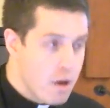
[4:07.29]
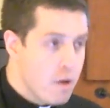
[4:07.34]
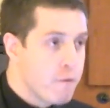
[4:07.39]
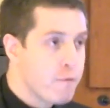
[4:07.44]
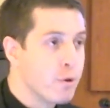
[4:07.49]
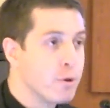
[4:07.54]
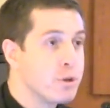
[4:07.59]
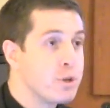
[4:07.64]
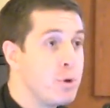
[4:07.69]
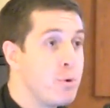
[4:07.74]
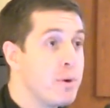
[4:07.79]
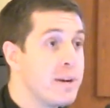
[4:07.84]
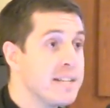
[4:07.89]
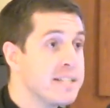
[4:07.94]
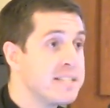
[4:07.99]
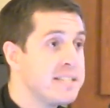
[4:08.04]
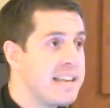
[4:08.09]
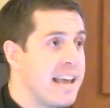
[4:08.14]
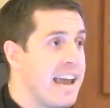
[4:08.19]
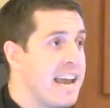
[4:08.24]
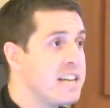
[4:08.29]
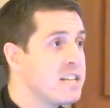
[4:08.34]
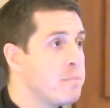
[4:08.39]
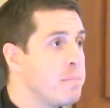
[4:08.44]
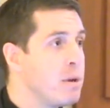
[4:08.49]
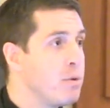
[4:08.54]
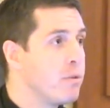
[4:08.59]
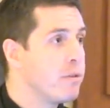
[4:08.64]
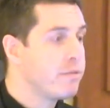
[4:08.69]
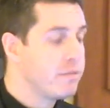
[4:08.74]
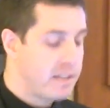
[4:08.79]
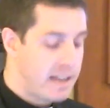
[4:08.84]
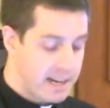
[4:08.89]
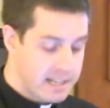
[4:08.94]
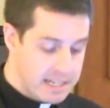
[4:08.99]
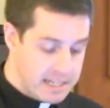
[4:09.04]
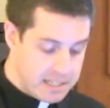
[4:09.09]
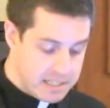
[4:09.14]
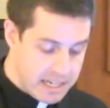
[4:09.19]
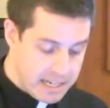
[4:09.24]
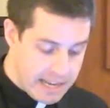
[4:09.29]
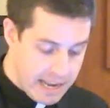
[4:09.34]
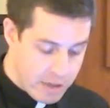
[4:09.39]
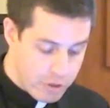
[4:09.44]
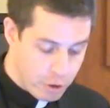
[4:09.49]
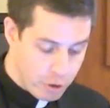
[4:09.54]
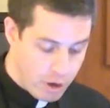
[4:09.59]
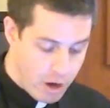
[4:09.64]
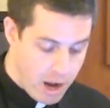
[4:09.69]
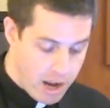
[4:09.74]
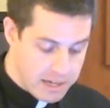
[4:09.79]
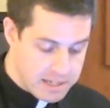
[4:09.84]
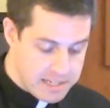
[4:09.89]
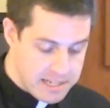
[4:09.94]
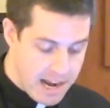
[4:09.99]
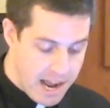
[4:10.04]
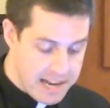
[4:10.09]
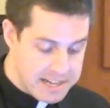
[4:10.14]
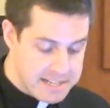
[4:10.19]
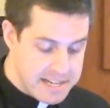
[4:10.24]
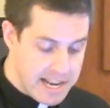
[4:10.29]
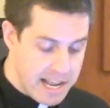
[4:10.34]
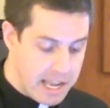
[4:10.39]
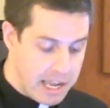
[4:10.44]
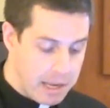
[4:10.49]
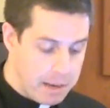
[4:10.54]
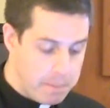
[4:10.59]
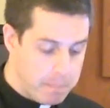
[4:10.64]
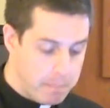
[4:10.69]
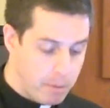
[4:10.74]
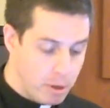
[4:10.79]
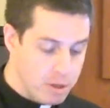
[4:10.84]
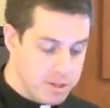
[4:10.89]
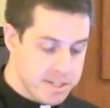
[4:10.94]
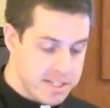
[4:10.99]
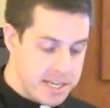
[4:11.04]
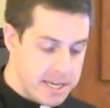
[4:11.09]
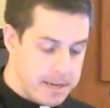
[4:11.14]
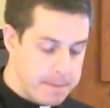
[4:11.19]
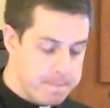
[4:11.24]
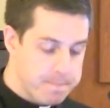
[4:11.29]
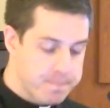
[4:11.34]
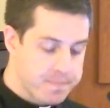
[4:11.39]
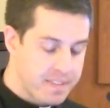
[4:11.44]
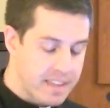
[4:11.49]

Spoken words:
fortuitous day to be reflecting together on Dante, mercy,